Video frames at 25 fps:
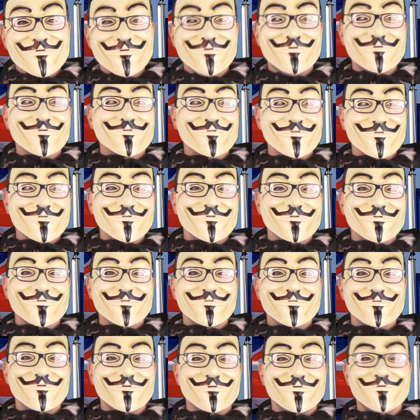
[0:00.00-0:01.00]
in the
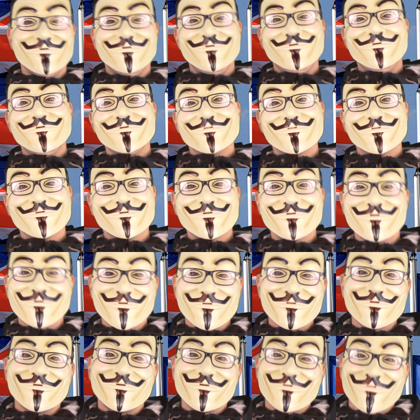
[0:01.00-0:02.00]
EU, any
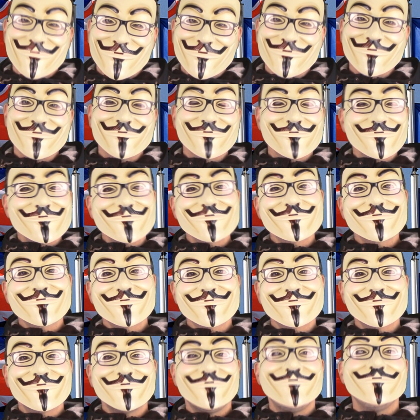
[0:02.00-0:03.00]
UK
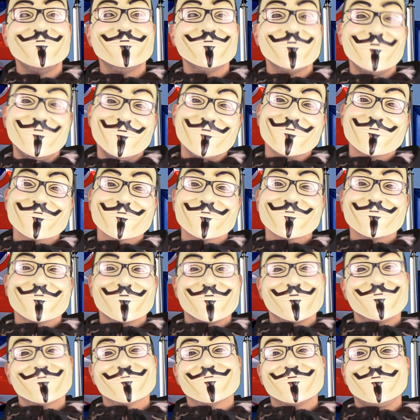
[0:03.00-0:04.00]
politician isn't
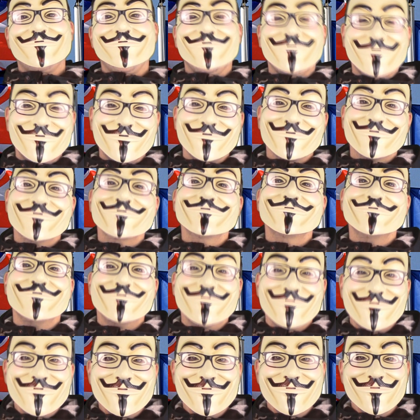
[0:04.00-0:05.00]
even allowed in the
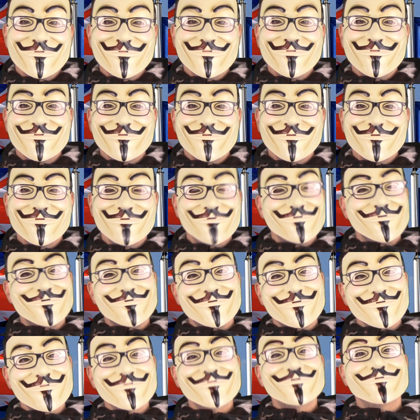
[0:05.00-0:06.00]
room.
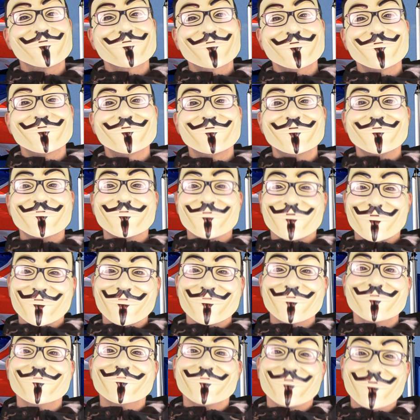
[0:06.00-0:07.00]
Unelected
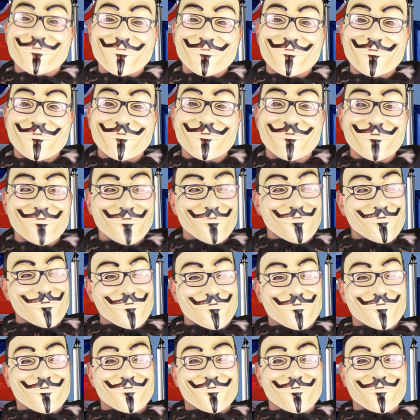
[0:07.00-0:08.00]
foreign people
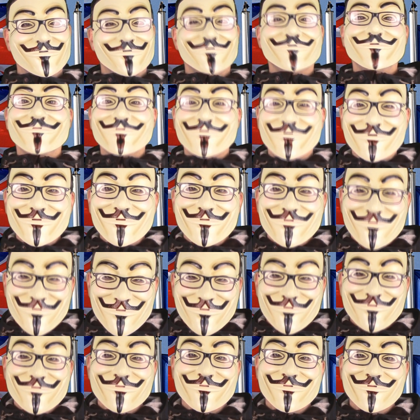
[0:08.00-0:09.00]
clearly know what's
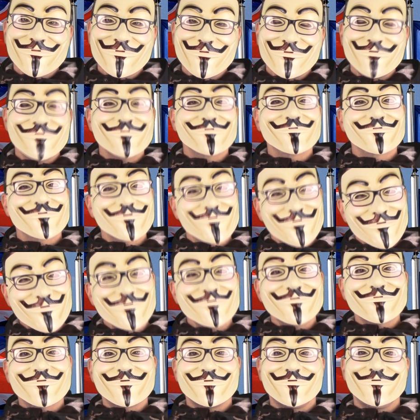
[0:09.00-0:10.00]
best for the
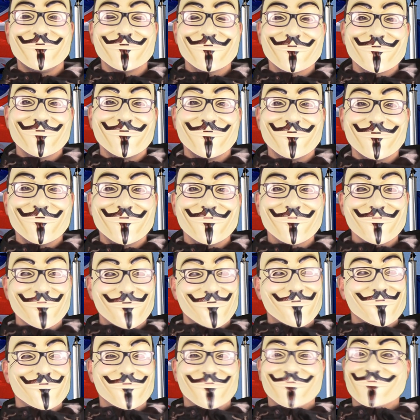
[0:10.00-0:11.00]
UK
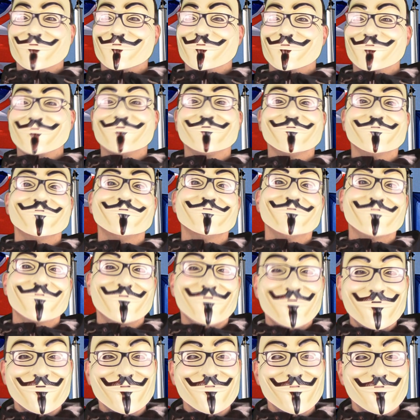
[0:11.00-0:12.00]
better than people
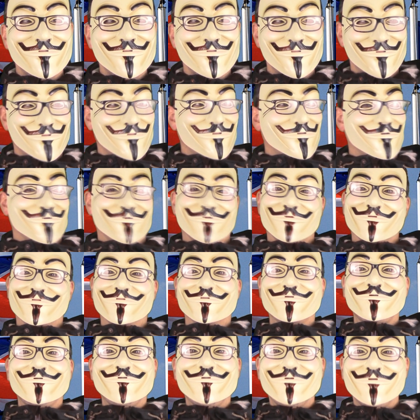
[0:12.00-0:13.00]
from the
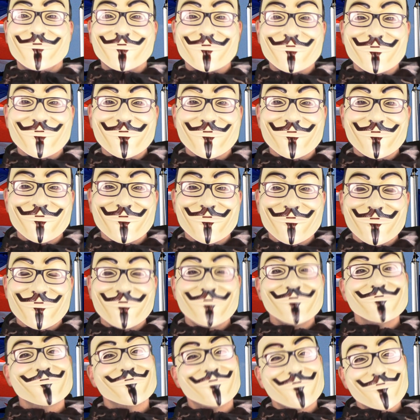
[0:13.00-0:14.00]
UK.
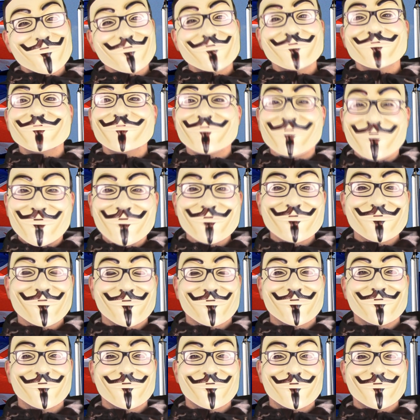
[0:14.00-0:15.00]
It doesn't
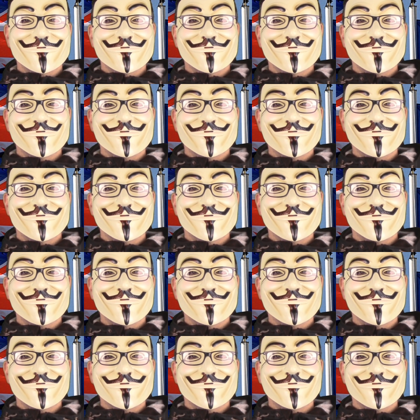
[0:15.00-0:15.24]
matter.